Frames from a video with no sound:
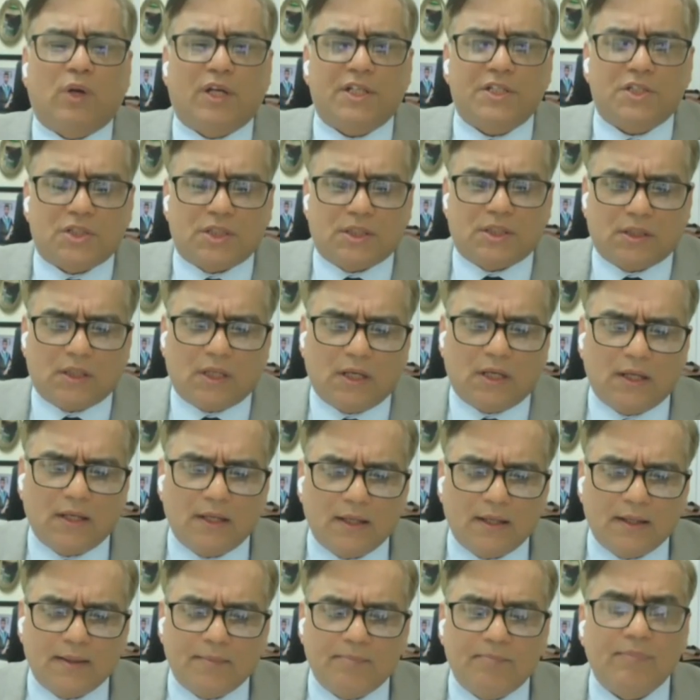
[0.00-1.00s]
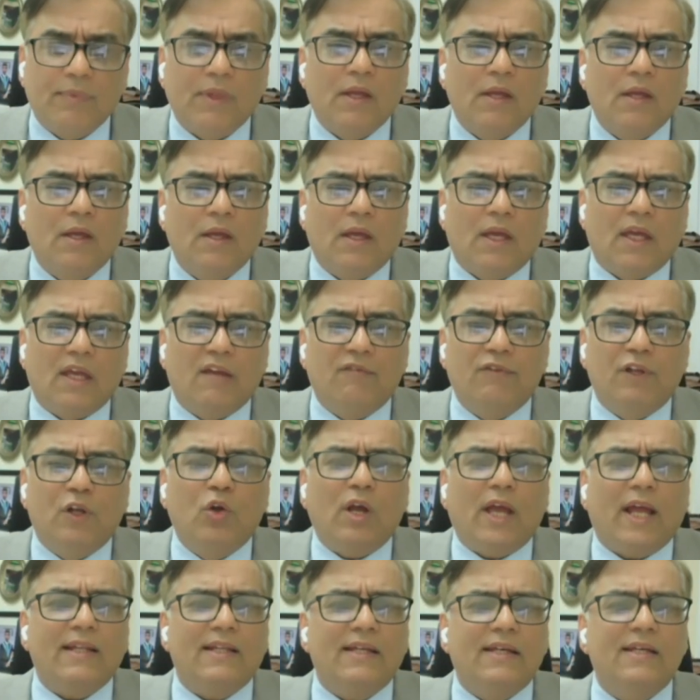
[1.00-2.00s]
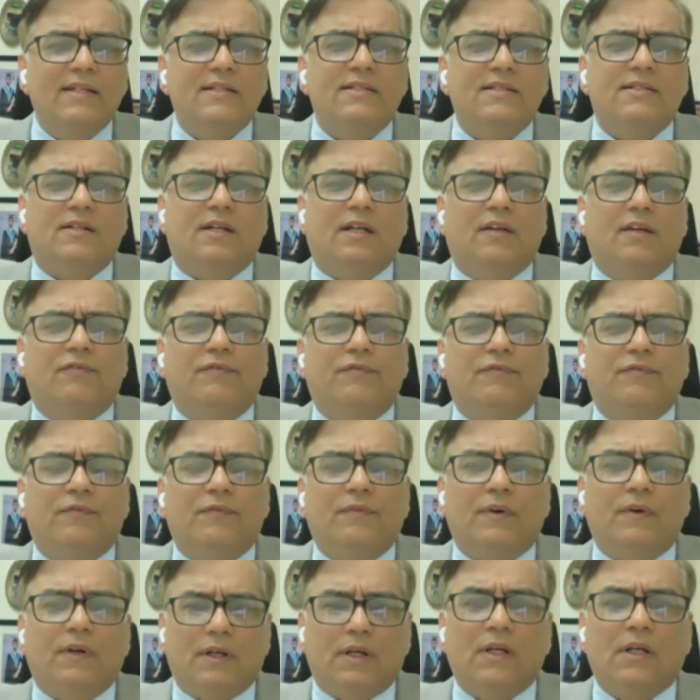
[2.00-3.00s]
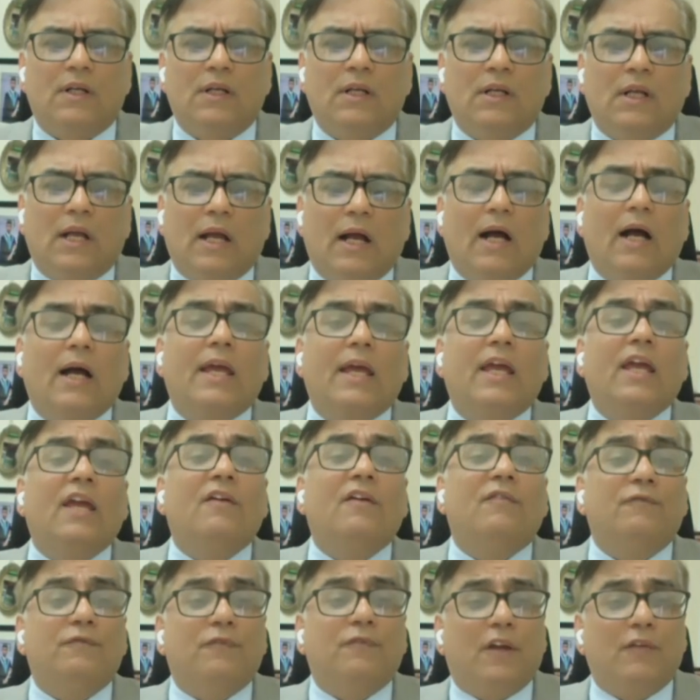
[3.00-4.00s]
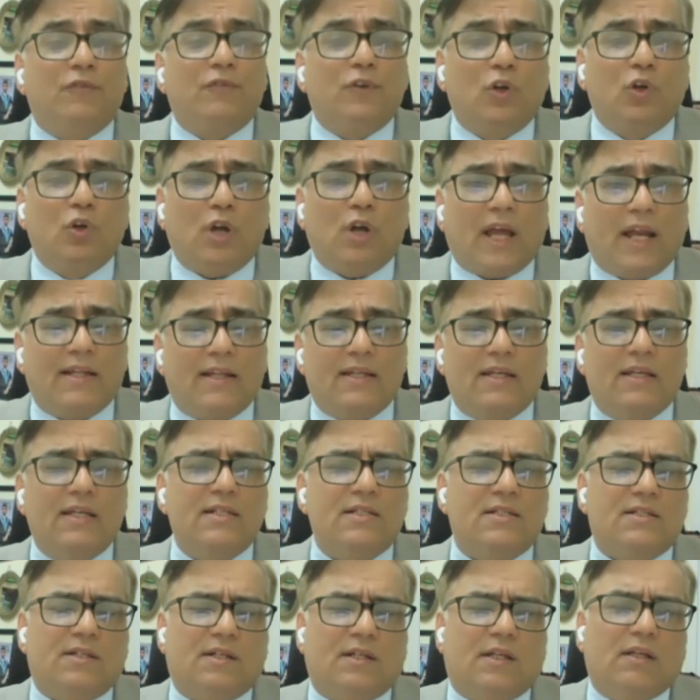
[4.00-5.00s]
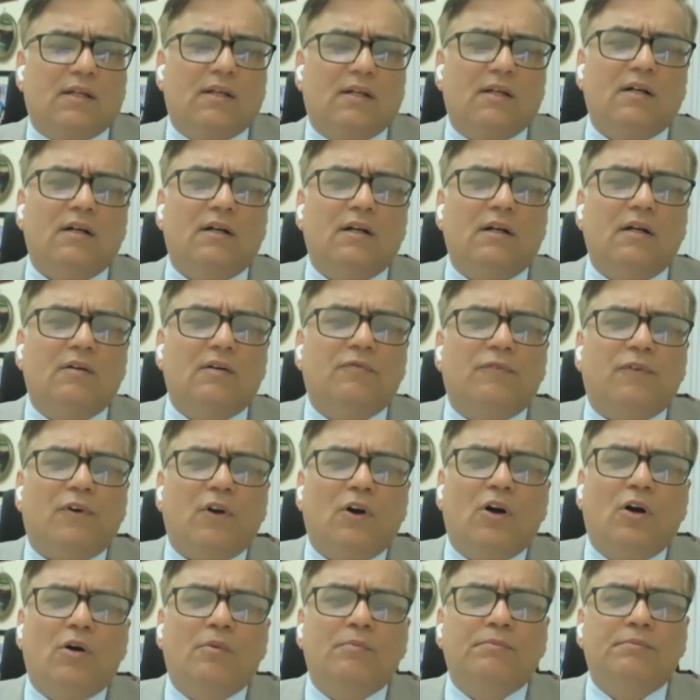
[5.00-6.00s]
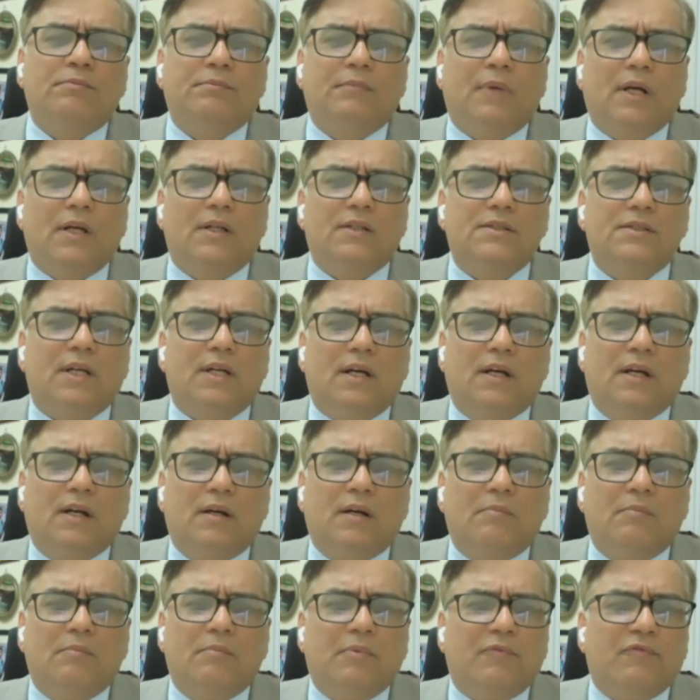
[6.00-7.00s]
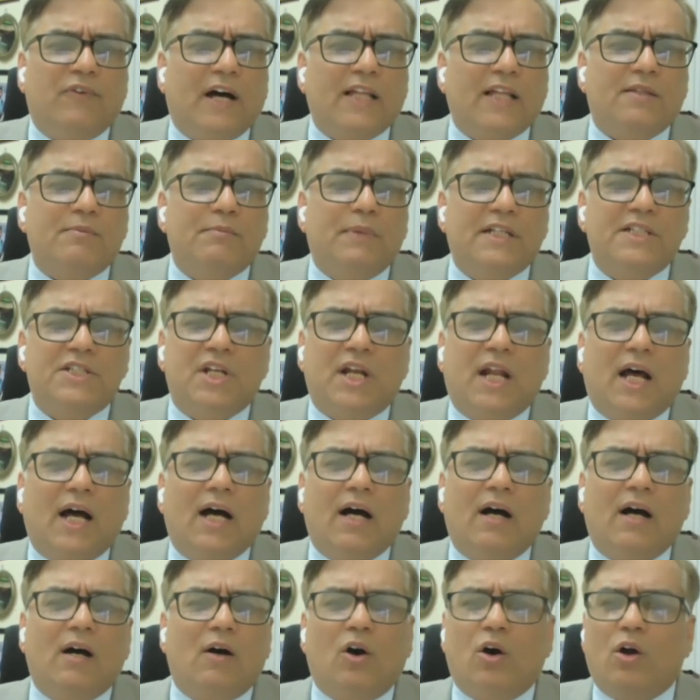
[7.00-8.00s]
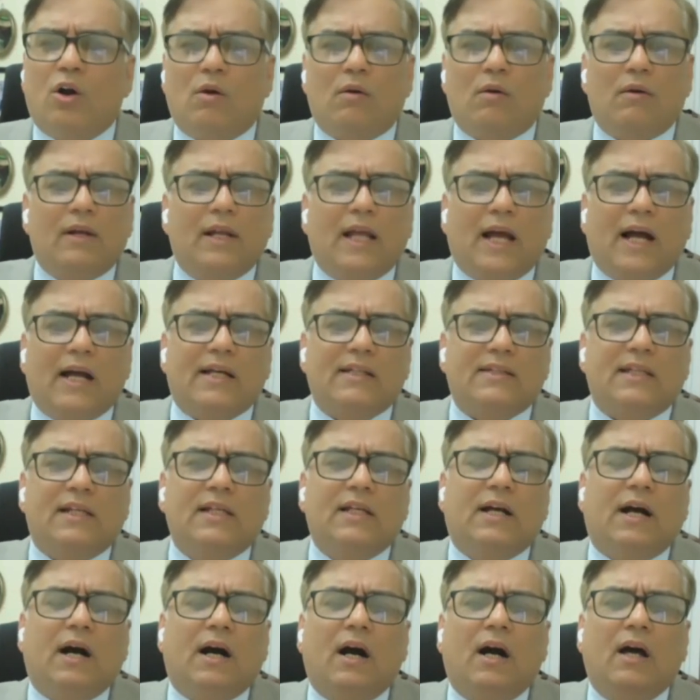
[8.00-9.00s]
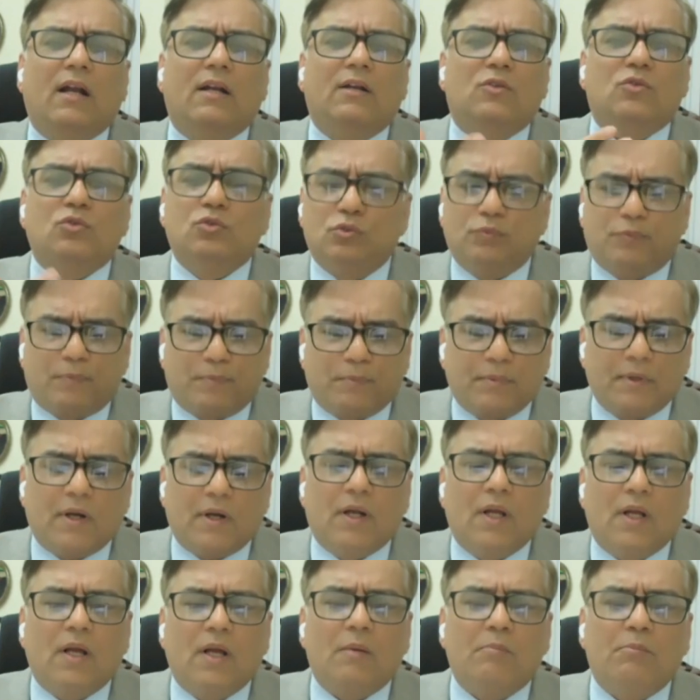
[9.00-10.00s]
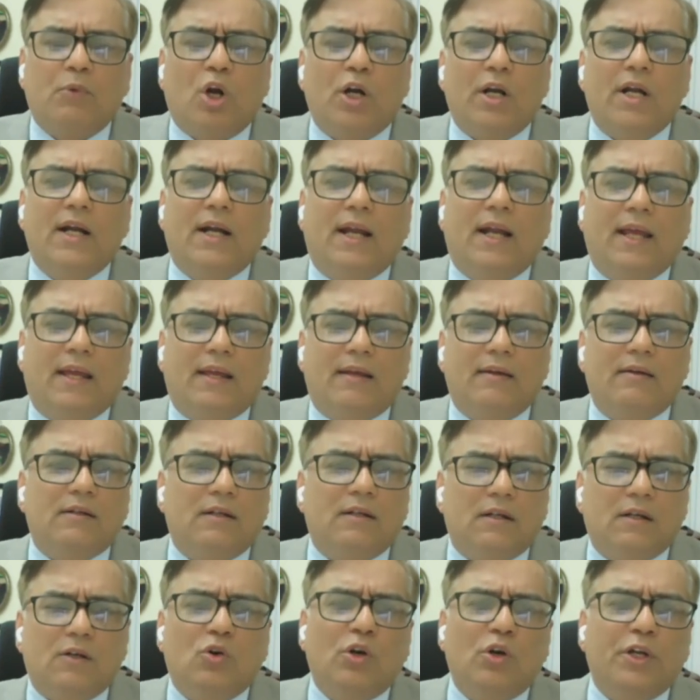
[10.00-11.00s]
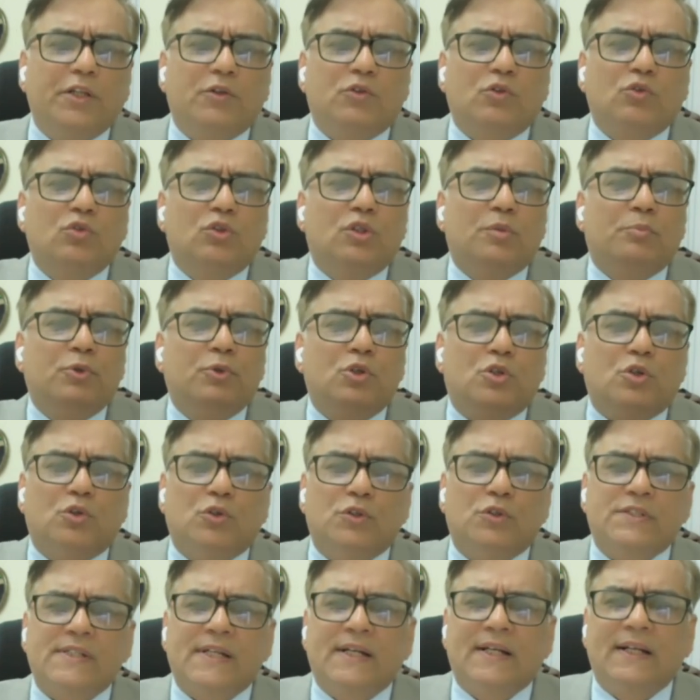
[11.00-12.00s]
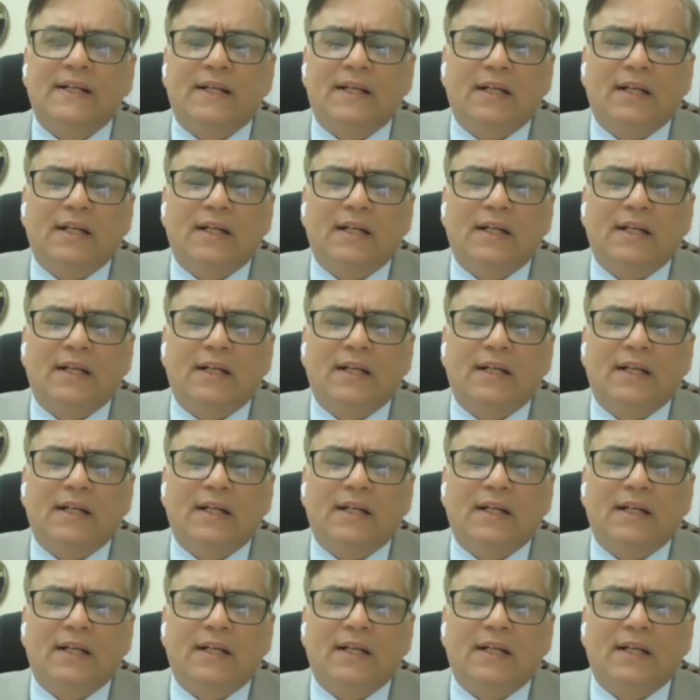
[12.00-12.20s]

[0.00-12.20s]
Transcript: question. Um, how, how did he operate? Uh, if, if you look at the history uh, from uh, Fatima Jinnah or Liaquat Ali Khan to modern day, going through the Bhuttos,